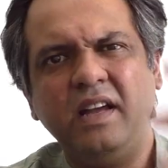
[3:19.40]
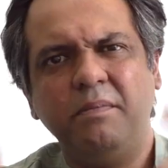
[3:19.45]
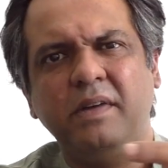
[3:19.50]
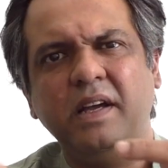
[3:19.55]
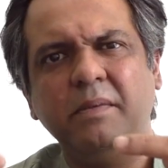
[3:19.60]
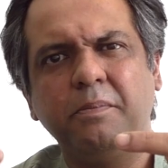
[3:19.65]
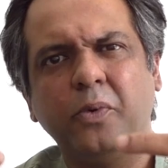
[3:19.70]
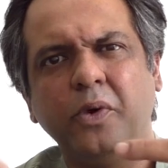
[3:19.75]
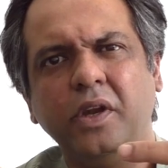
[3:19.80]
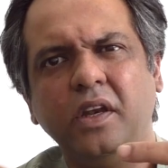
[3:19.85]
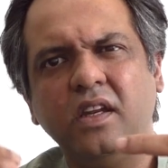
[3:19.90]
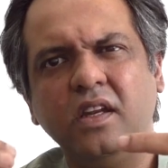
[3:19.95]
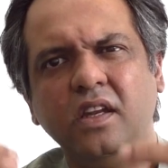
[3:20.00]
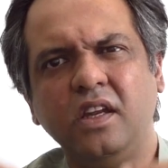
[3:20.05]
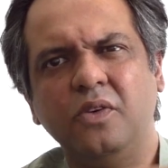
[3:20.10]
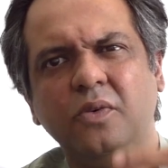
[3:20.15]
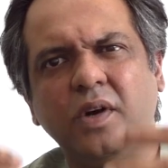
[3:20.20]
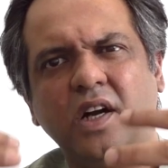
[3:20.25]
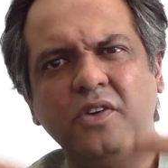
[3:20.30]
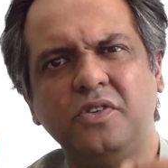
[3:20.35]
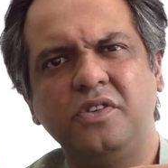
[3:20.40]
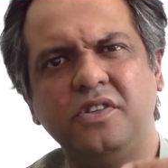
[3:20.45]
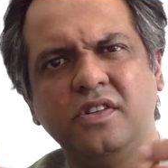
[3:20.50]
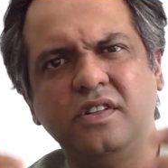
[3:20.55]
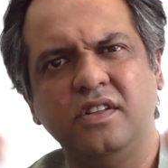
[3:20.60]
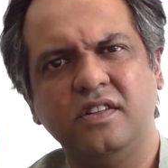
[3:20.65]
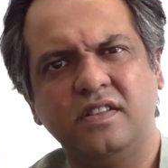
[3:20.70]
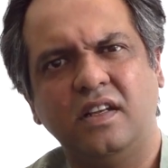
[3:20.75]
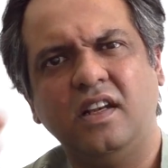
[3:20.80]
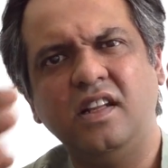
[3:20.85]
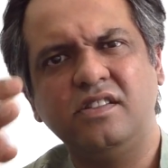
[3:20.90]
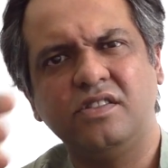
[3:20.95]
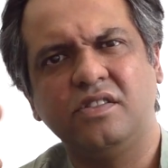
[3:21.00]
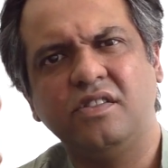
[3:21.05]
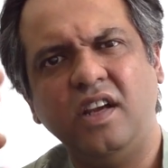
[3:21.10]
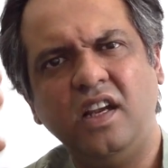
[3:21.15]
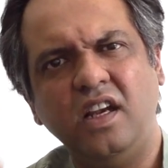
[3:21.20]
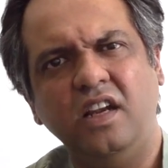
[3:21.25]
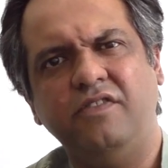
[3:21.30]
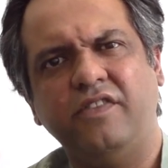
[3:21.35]
am I pointing you out to this? Let's
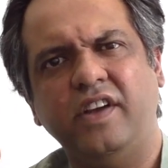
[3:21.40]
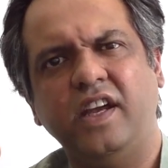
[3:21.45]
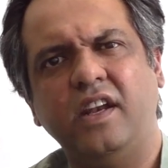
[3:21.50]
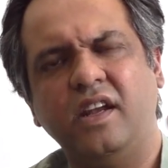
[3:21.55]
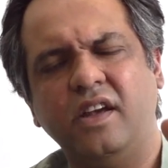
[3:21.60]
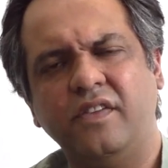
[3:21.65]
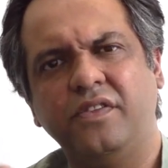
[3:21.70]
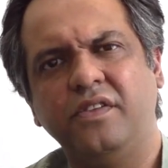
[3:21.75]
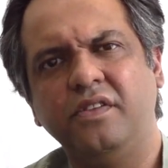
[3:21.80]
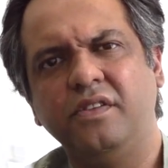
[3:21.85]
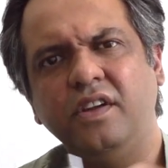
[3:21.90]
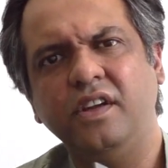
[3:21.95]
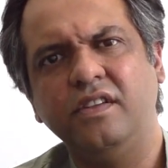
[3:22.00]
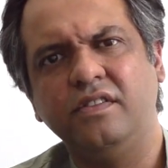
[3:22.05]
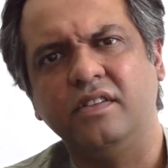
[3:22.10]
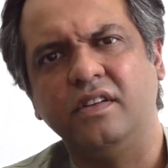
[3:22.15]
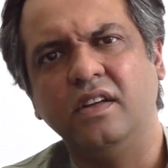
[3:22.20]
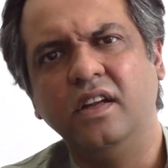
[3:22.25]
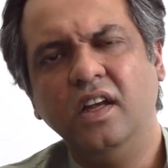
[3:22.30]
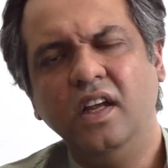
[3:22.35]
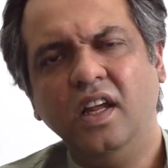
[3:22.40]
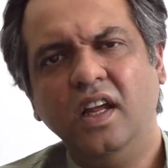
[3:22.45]
really find out the reason.